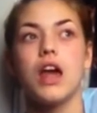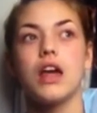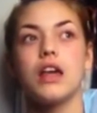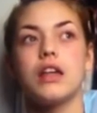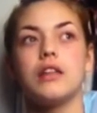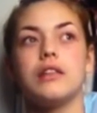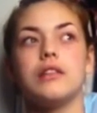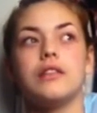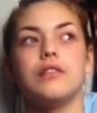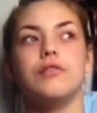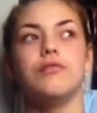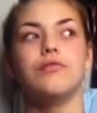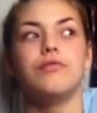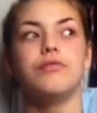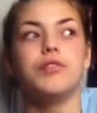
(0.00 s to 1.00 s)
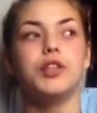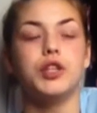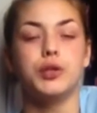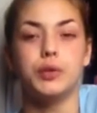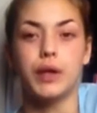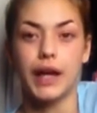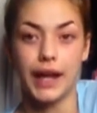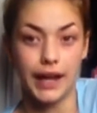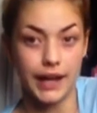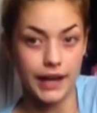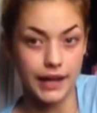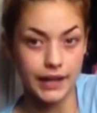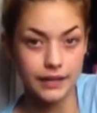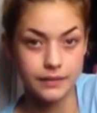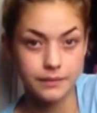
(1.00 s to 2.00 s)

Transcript: in the UK